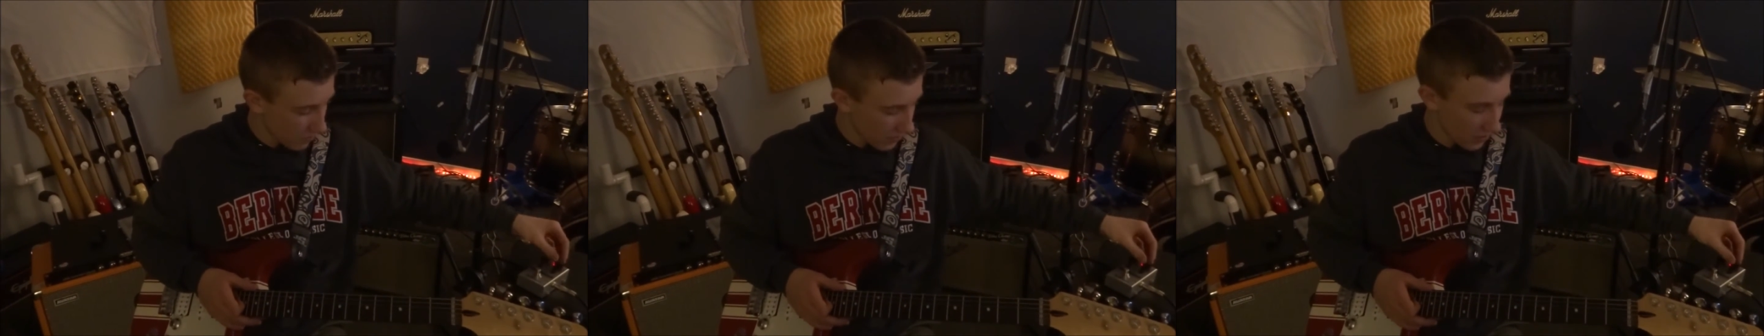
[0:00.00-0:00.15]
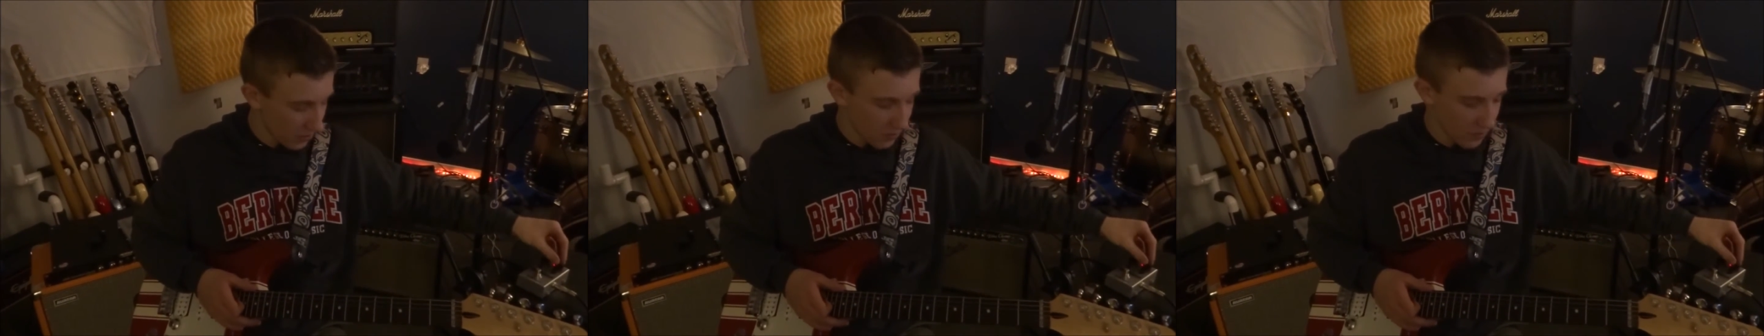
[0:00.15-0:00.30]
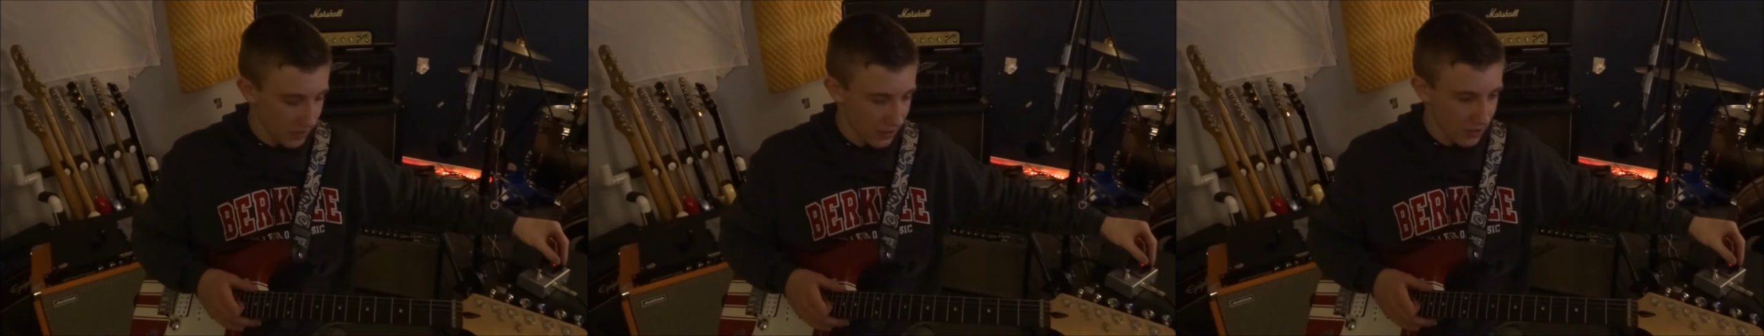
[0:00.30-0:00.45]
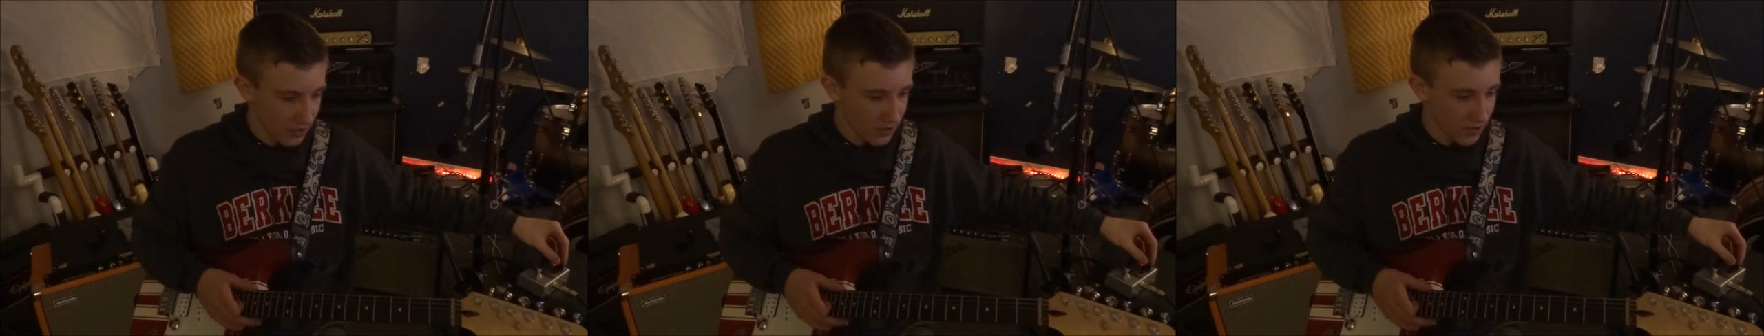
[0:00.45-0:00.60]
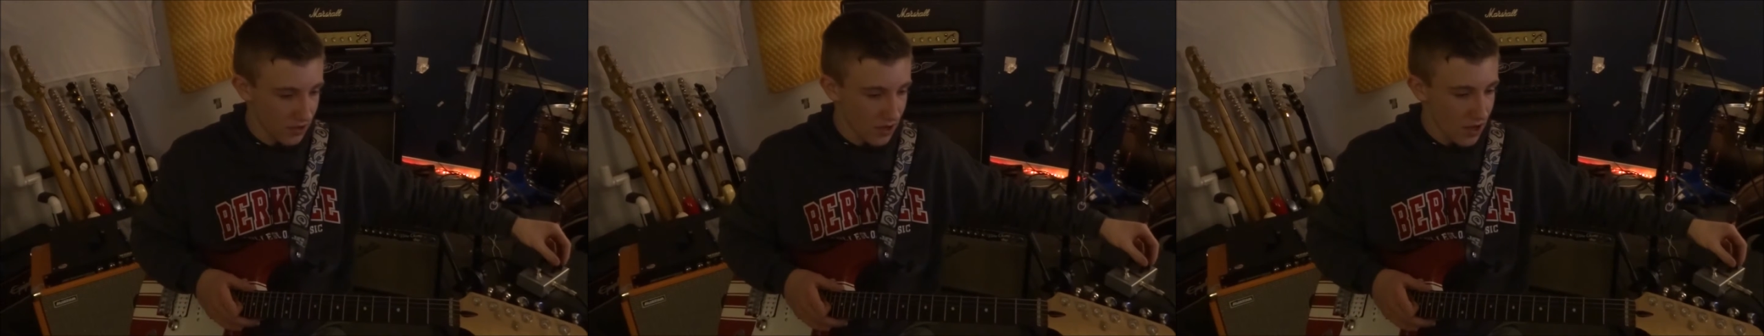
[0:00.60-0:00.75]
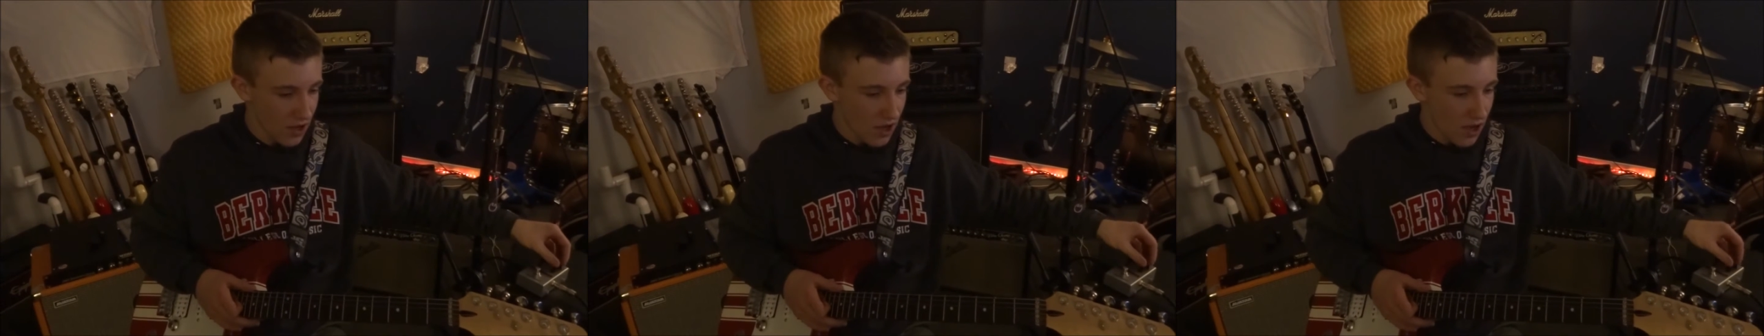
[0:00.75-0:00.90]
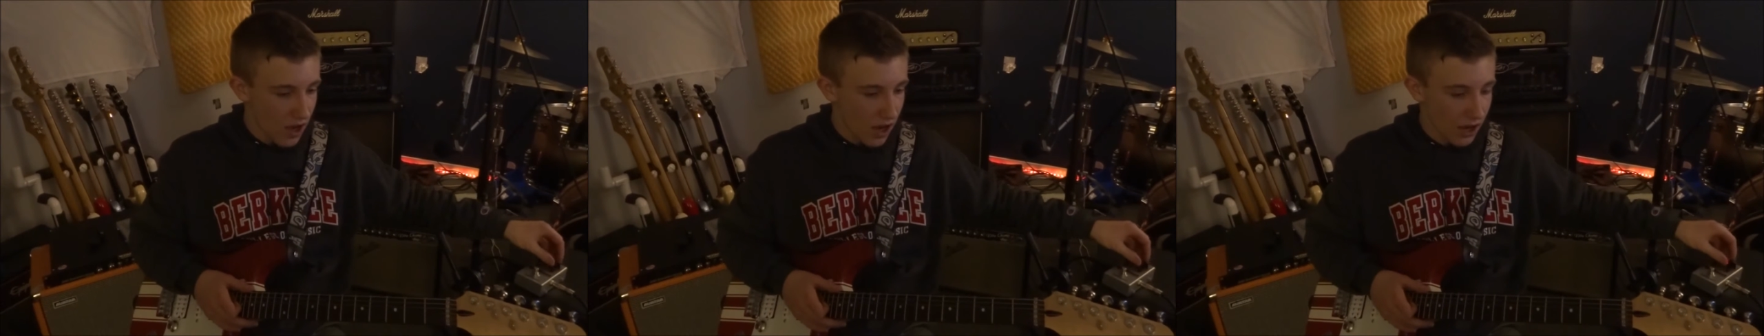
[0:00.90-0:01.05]
pedal, because
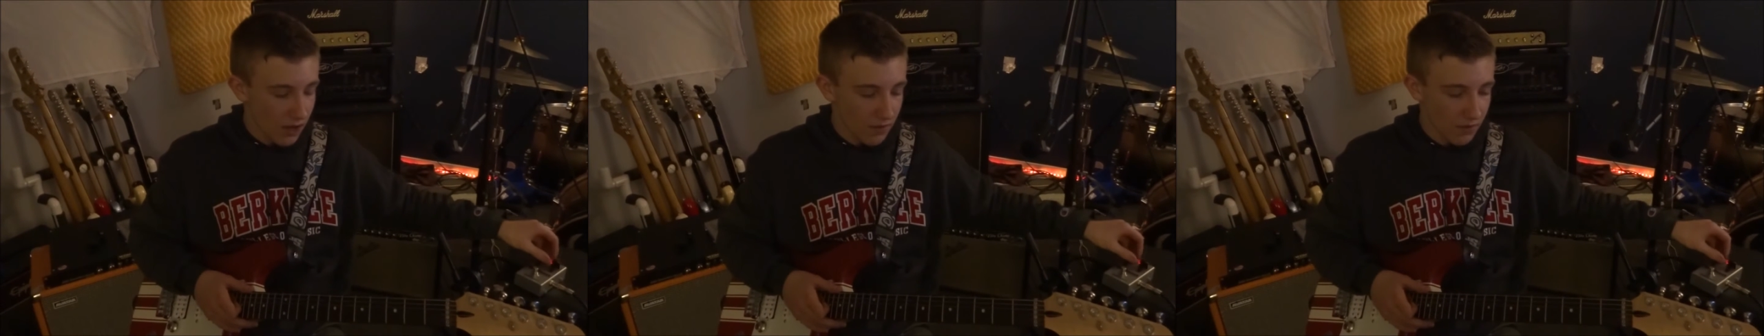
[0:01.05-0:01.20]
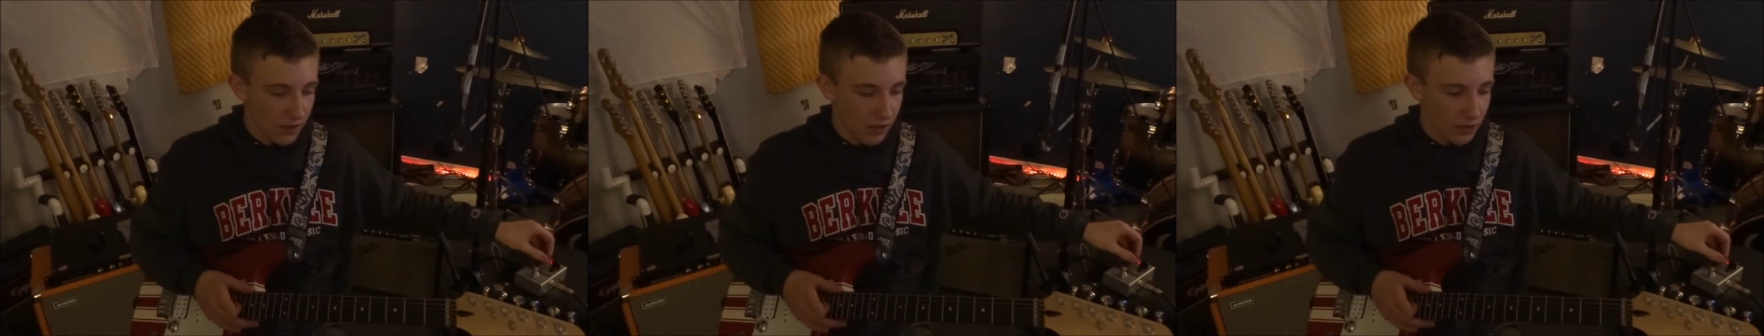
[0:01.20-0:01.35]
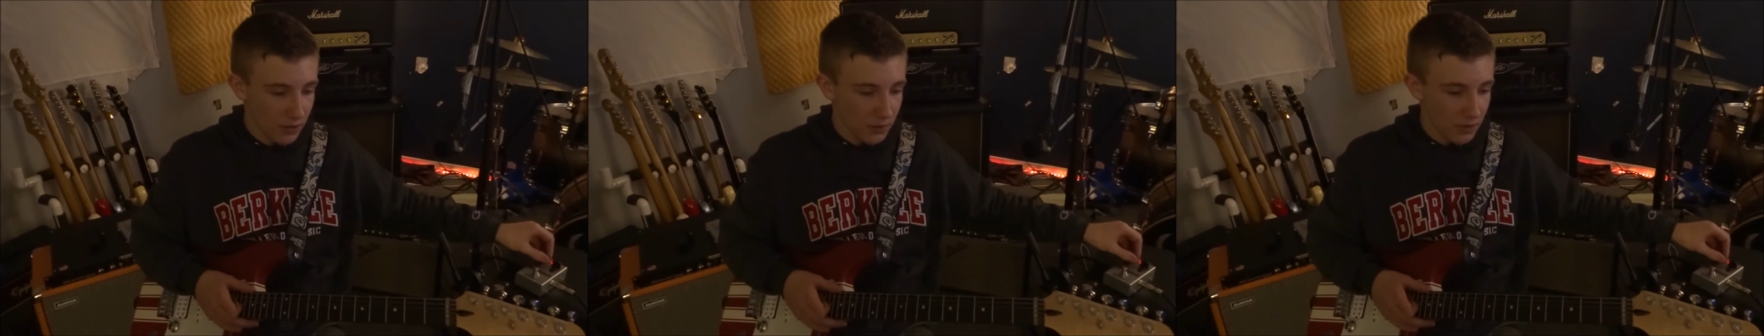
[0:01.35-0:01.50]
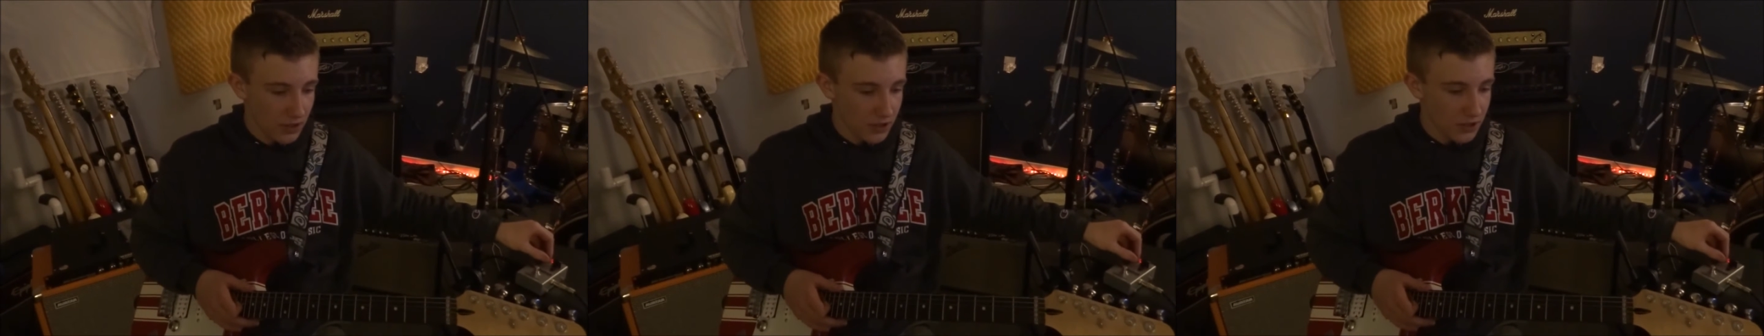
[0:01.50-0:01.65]
I found that my